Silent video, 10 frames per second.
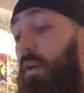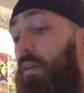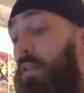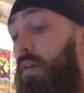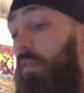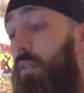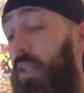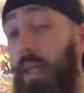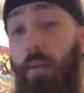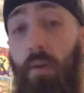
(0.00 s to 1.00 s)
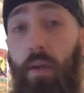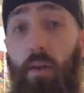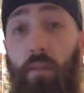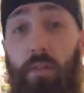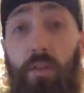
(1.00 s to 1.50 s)
So today we're going to
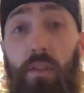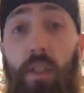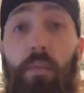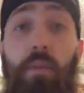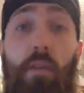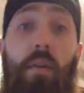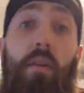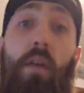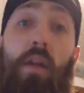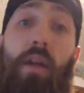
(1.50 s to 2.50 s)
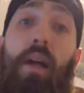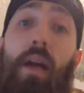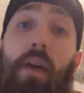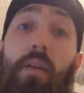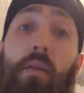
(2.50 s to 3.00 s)
go over a few tips on
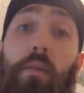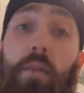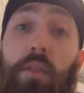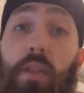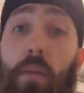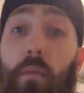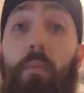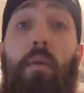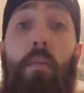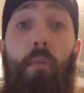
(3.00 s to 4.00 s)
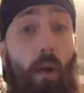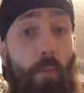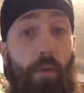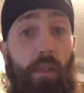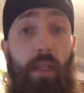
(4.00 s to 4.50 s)
how to ship a book
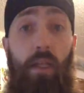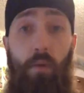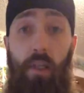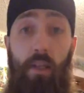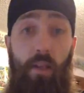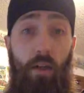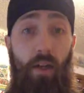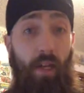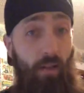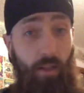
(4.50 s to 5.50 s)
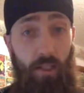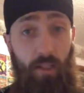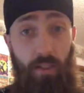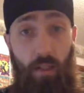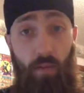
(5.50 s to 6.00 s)
properly. It will get there
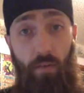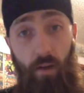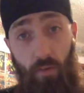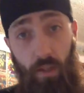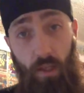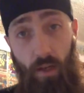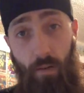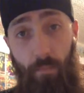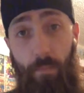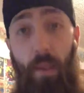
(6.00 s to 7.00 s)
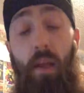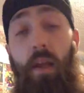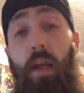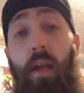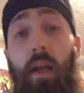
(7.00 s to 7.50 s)
guaranteed safe every time,
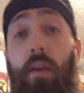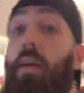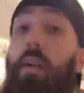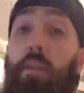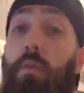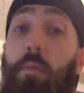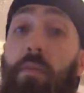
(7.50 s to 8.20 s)
and customers will be